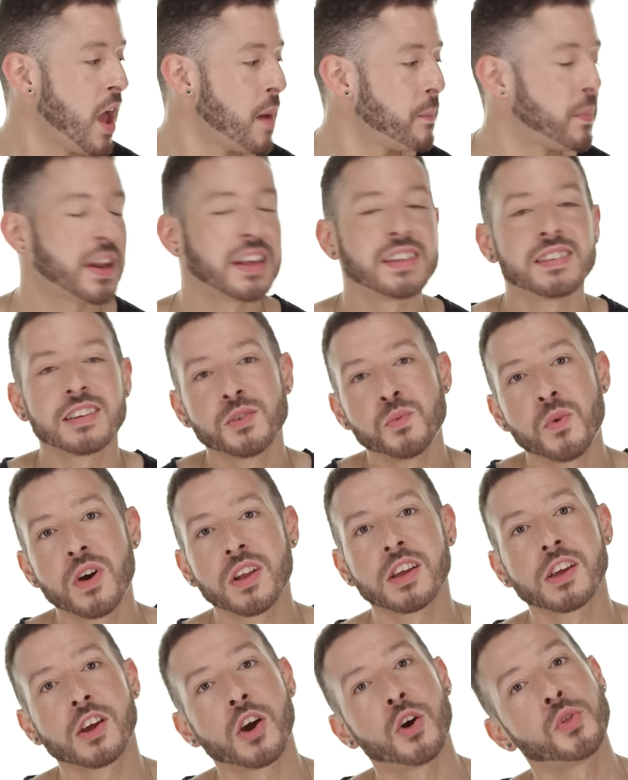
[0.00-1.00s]
But I did
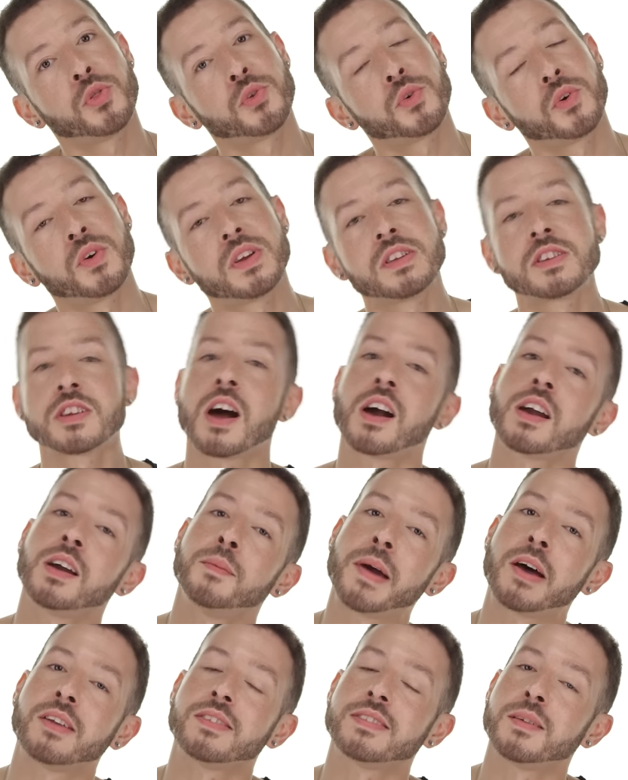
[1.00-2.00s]
want to go through and talk
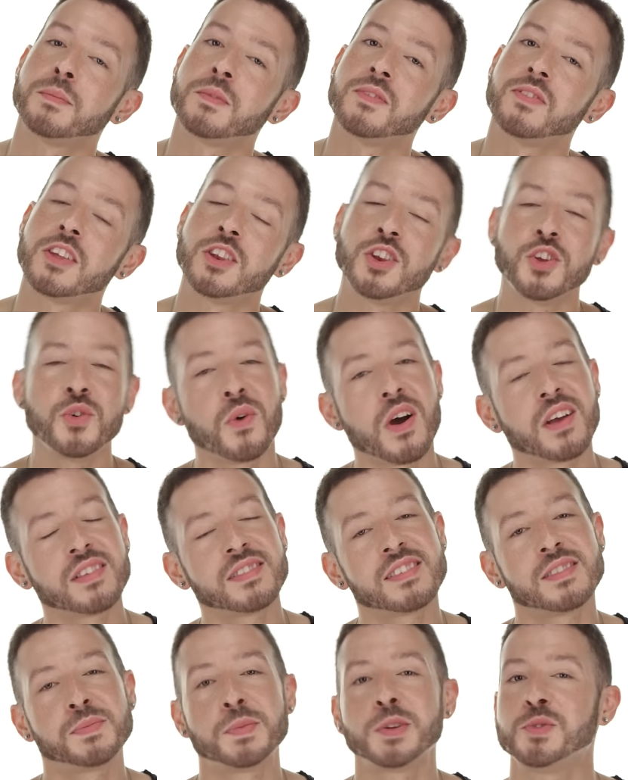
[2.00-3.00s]
about some of the
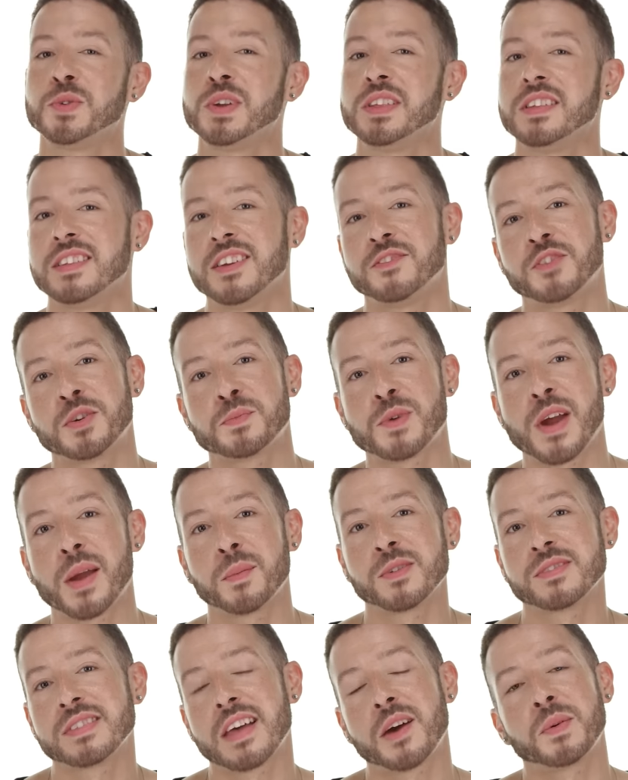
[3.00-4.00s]
nuances between the different
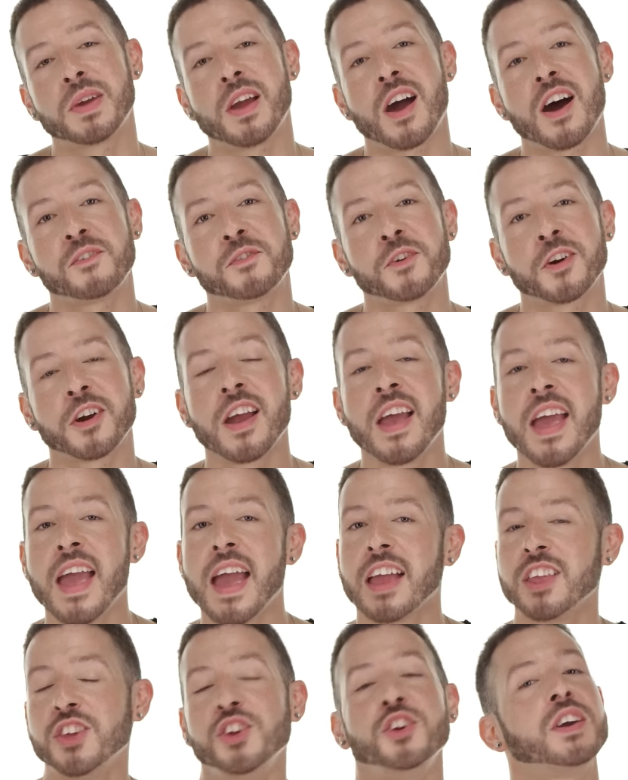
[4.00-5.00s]
primers that we offer,
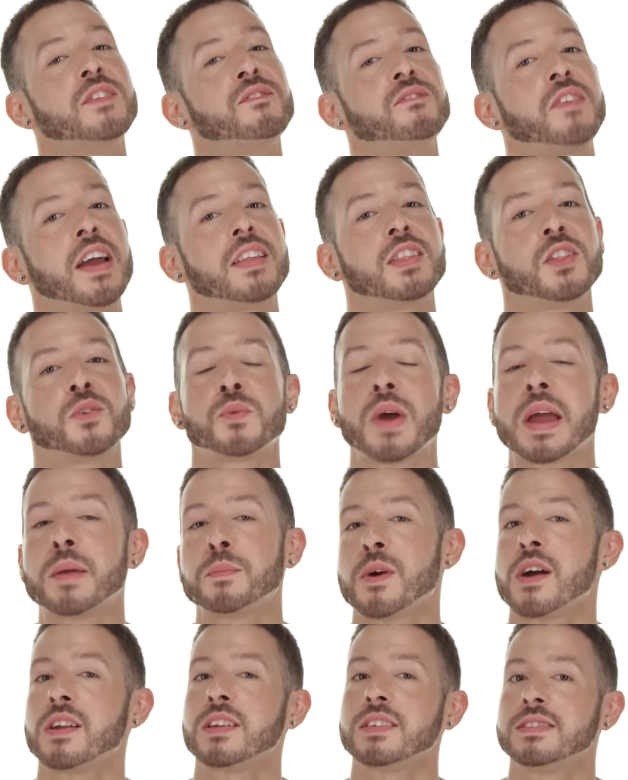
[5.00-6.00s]
and you can find the right
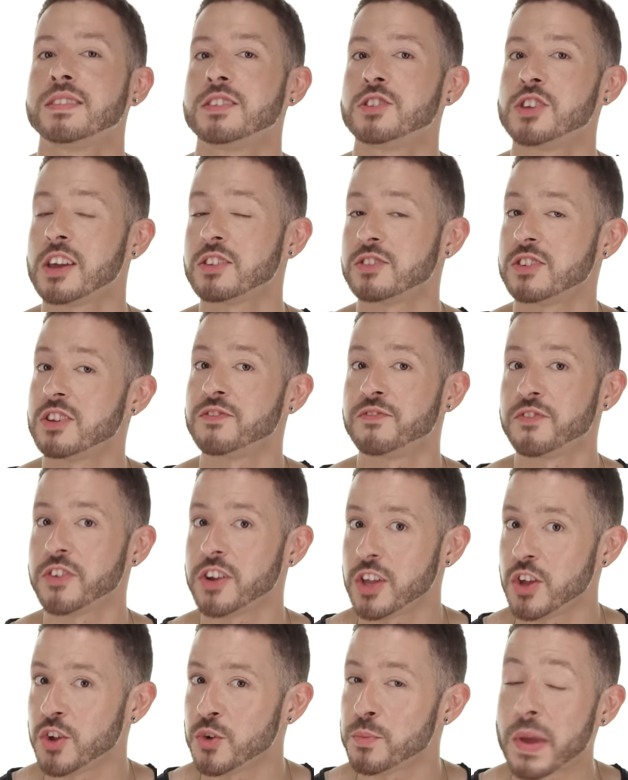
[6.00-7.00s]
product suggestion for
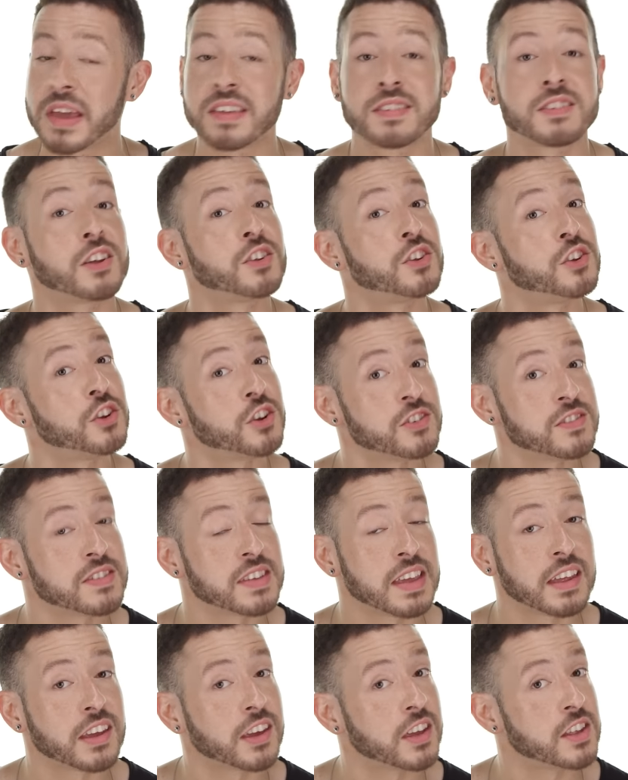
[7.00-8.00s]
you based on your
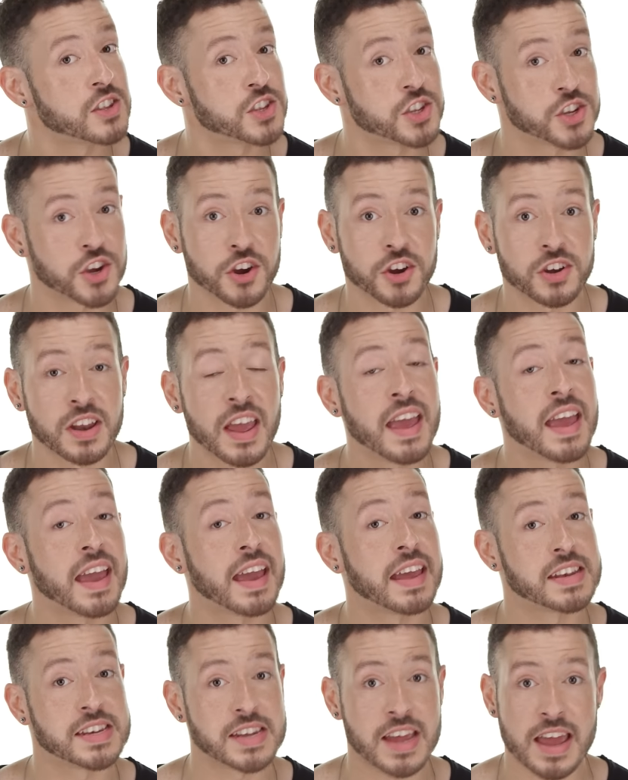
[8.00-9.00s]
skin concern
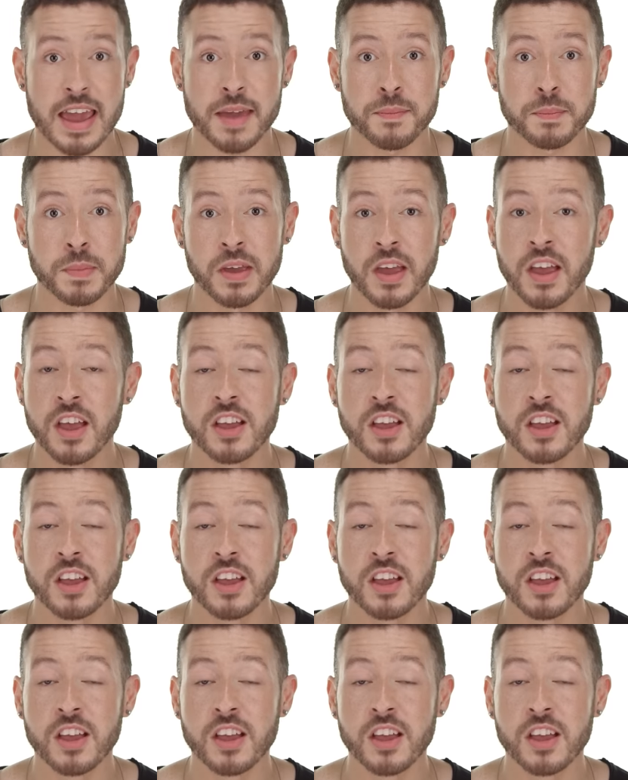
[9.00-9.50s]
and type.